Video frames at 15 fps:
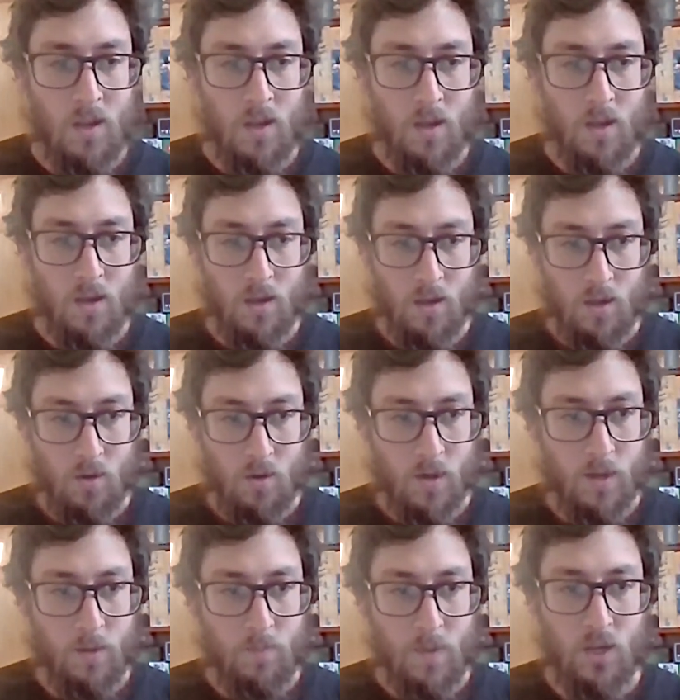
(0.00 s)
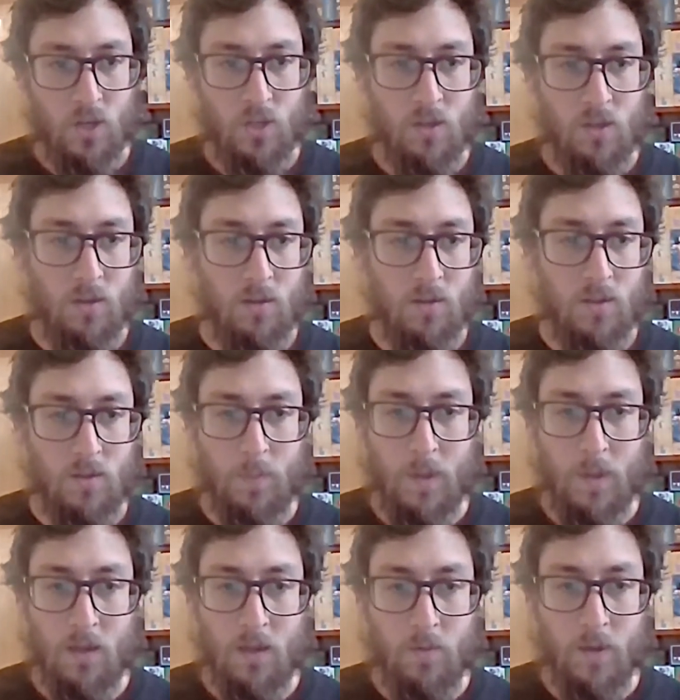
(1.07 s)
who I managed to
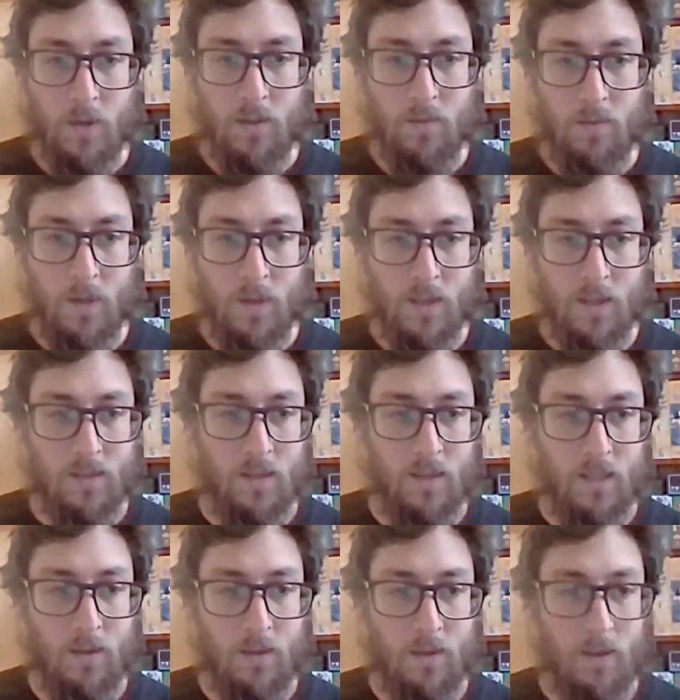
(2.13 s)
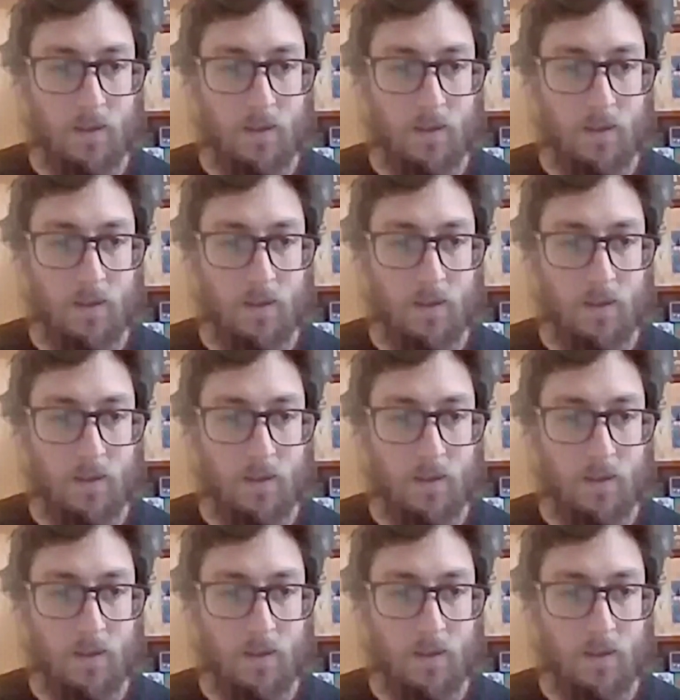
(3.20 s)
speak with personally